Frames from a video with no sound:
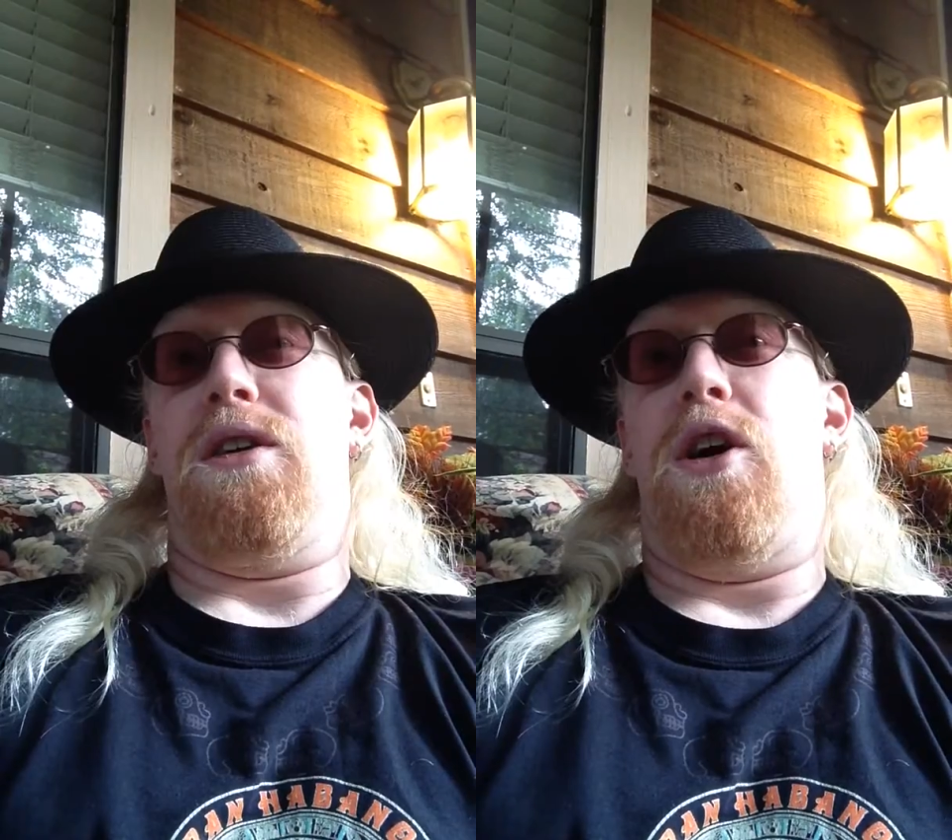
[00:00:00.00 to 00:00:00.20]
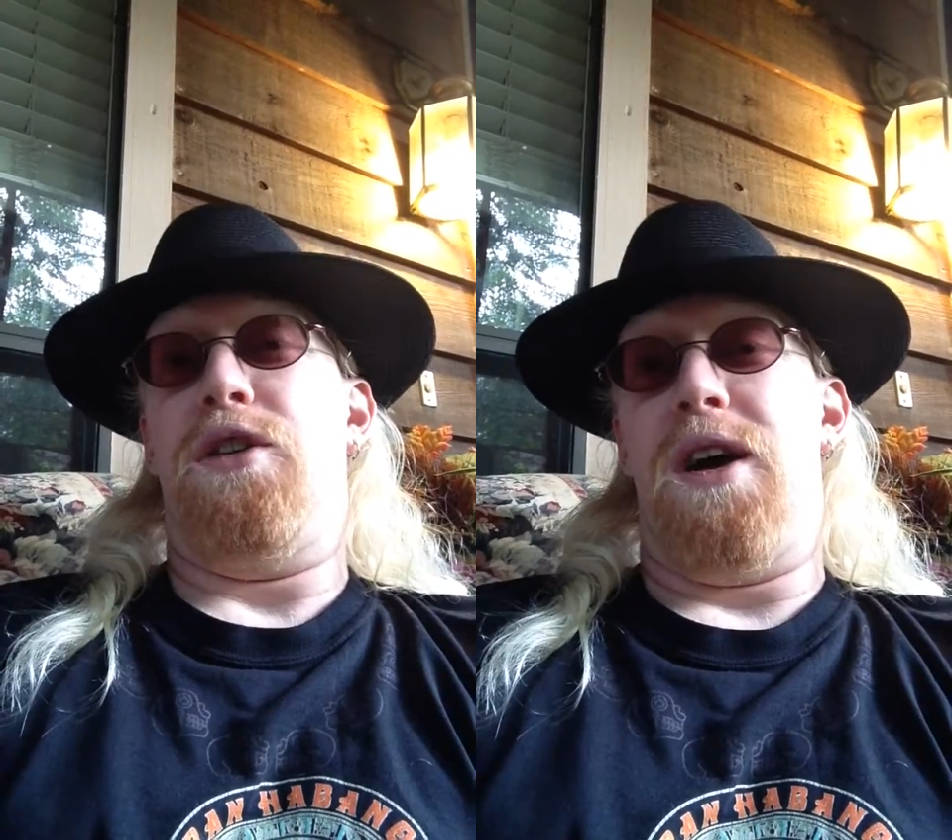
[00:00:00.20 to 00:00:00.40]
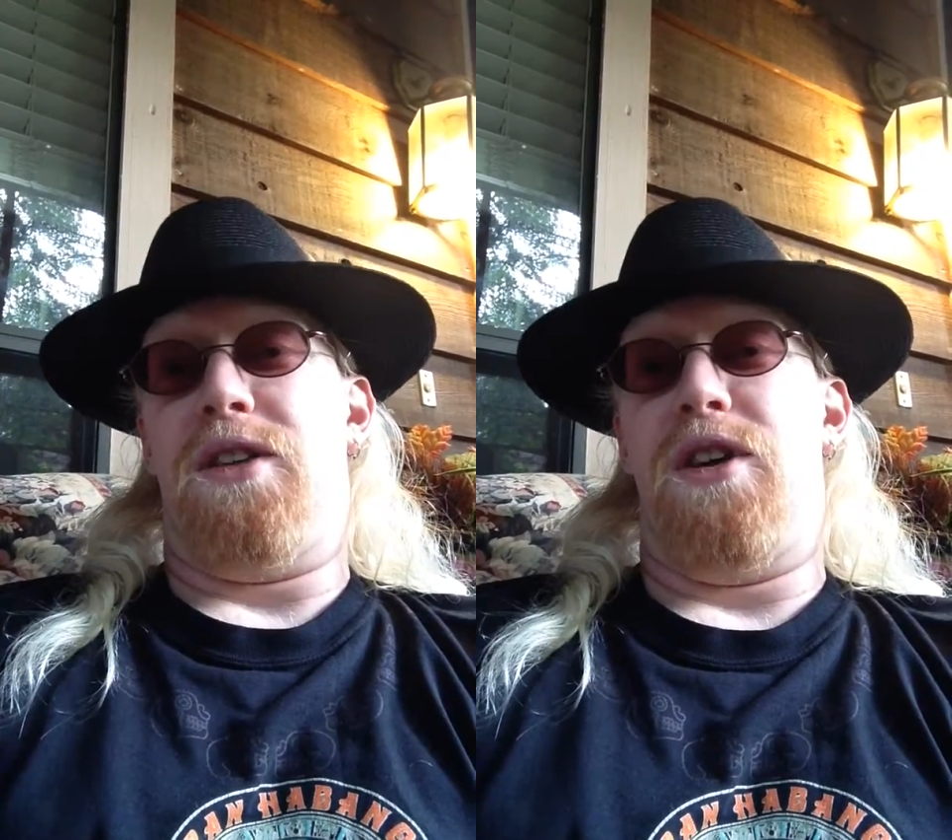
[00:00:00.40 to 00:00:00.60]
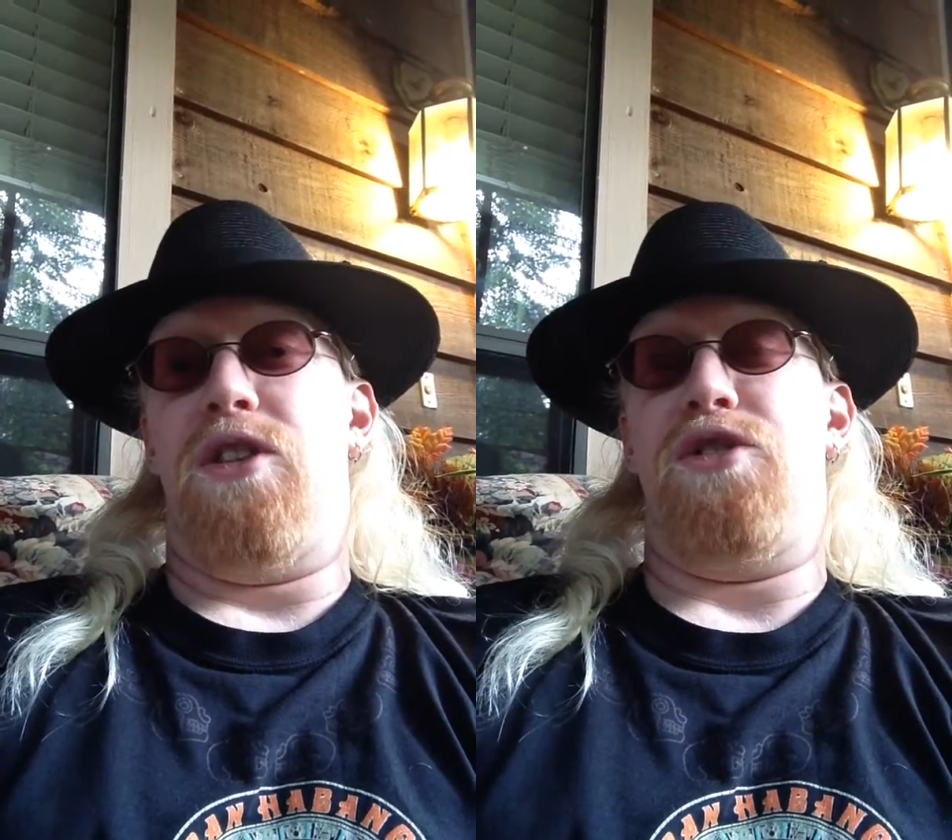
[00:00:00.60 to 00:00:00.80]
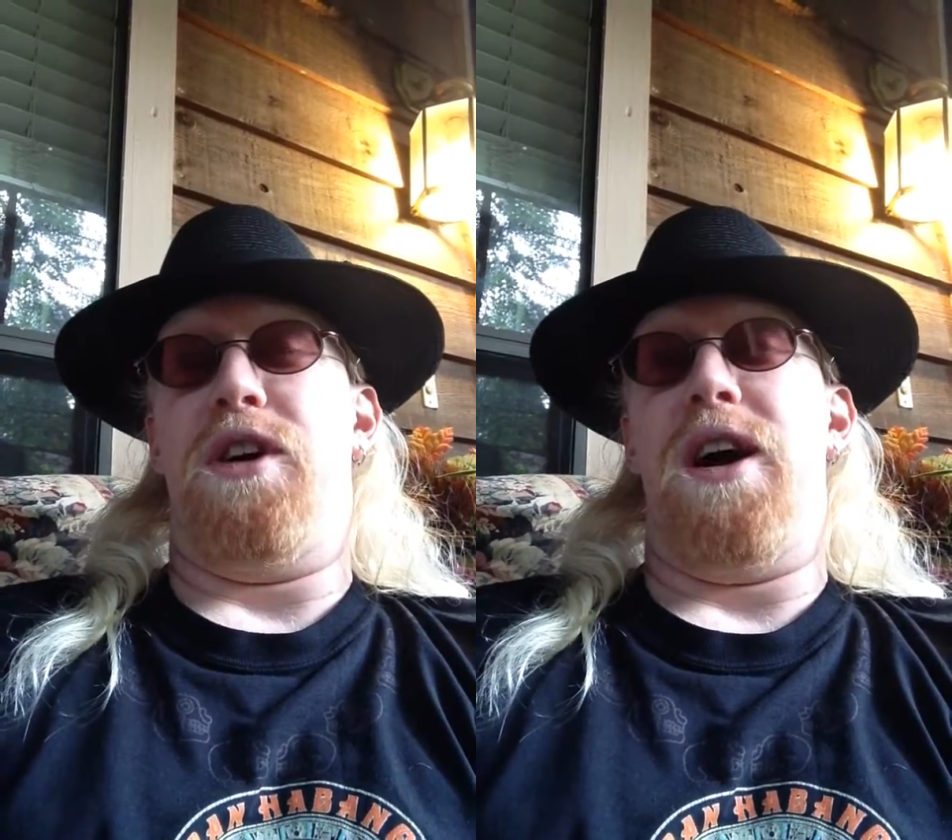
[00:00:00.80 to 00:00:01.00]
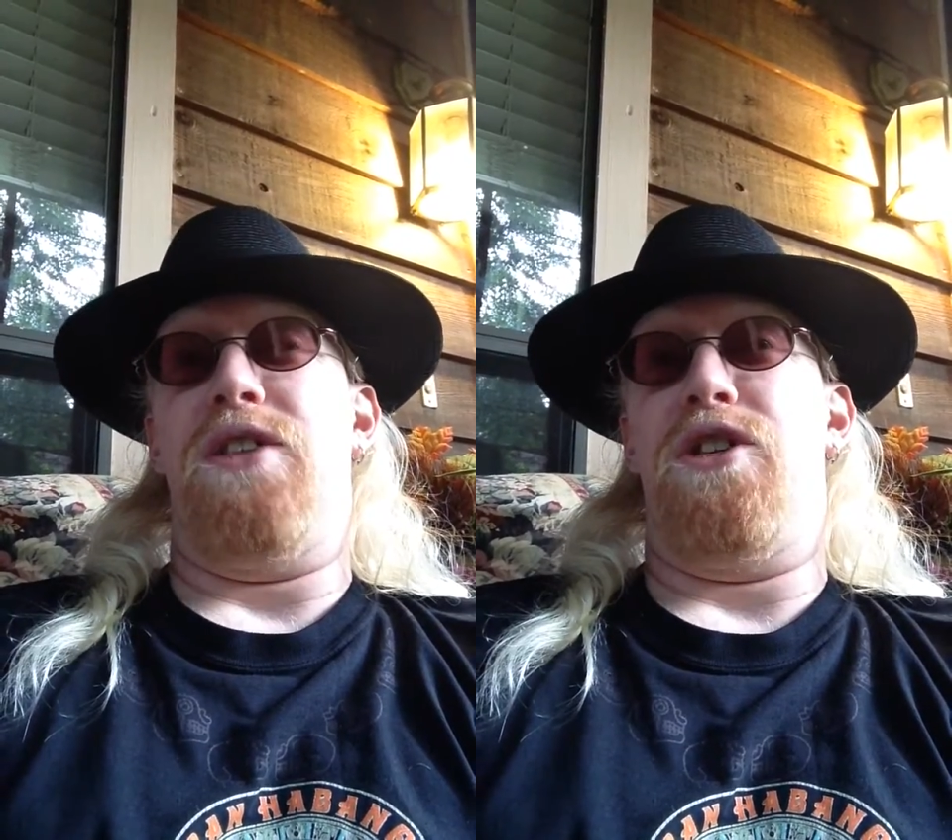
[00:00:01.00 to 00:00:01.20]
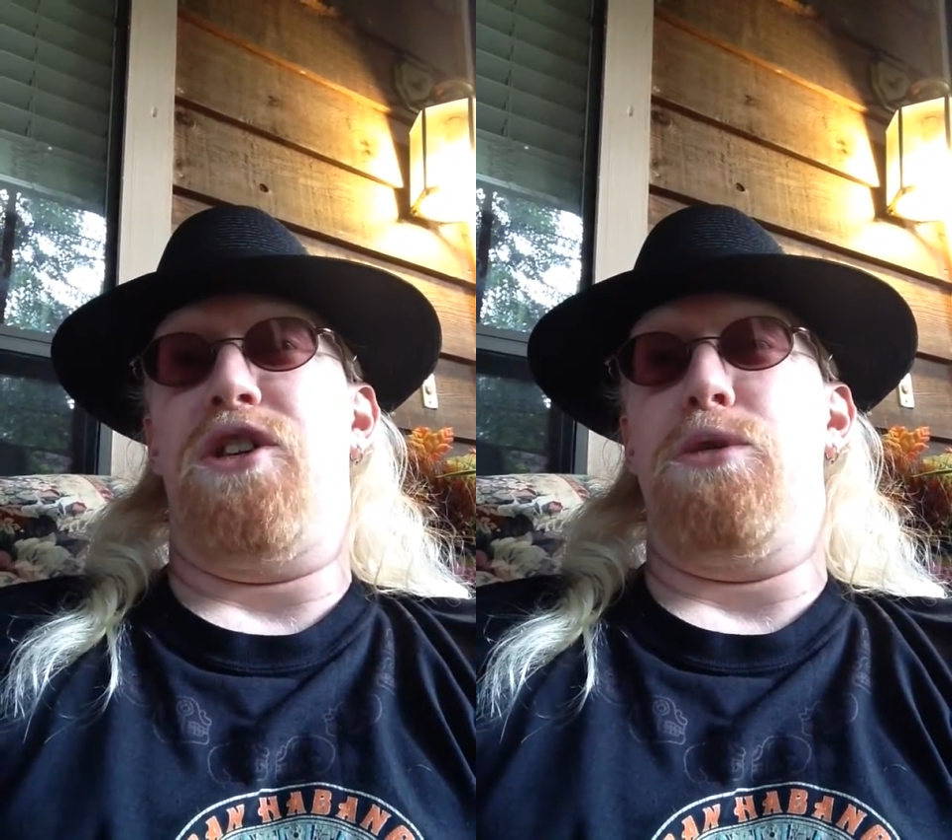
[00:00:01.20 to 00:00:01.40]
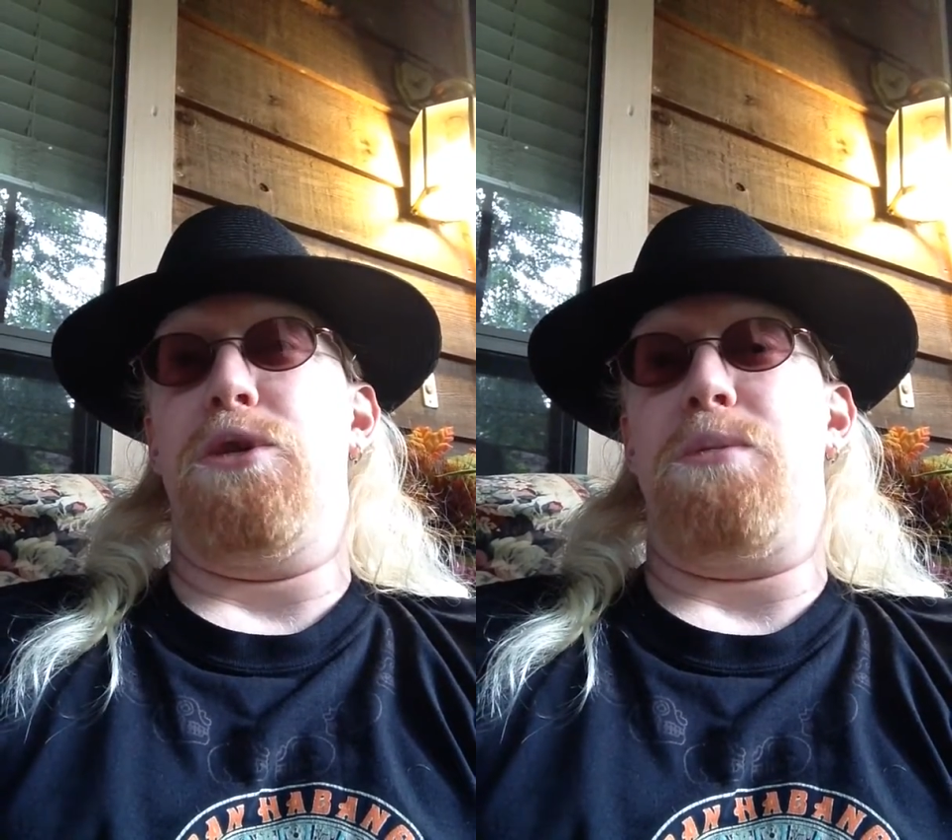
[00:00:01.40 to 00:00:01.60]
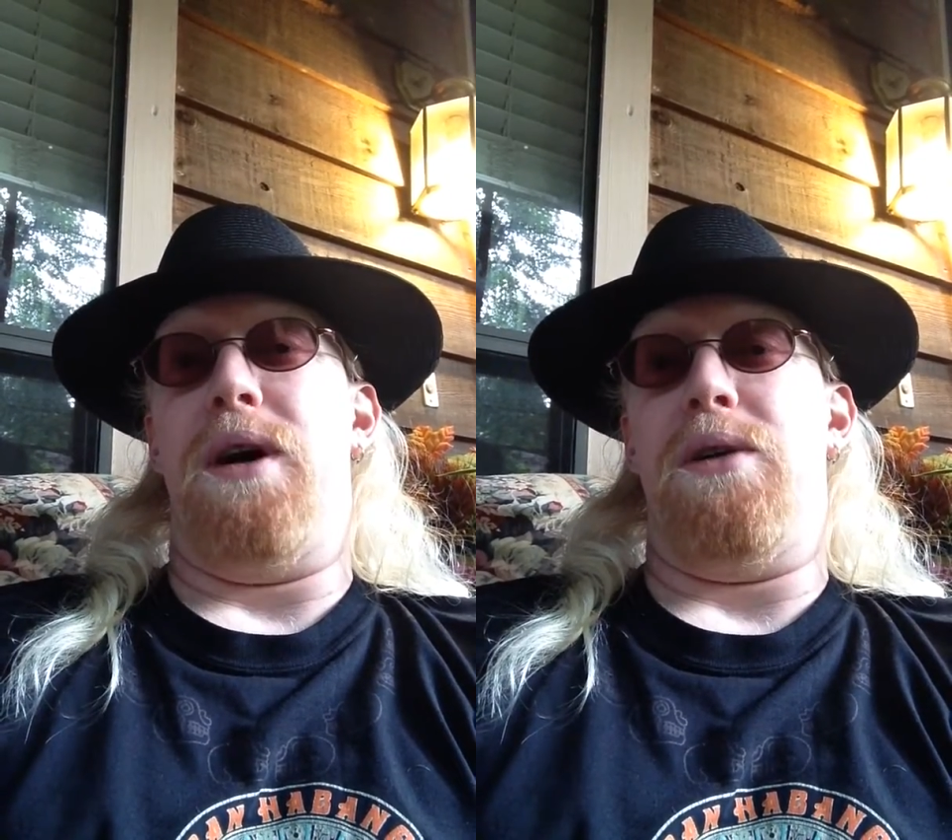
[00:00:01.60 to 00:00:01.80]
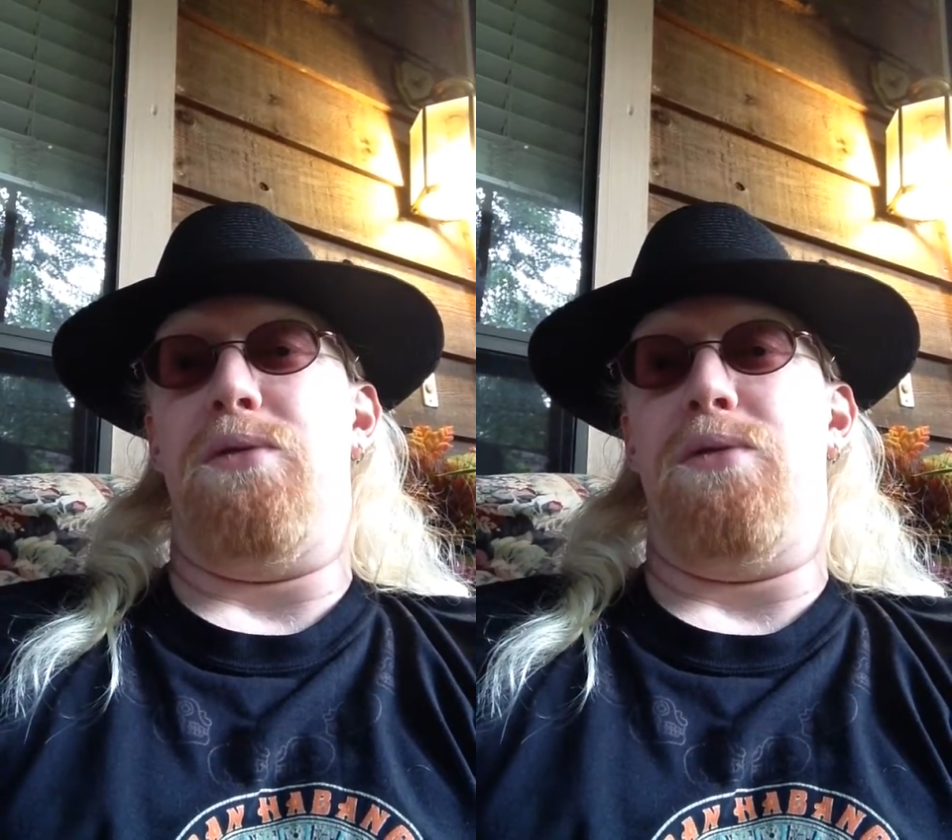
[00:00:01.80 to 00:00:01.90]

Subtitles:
cognac tasting I attended with my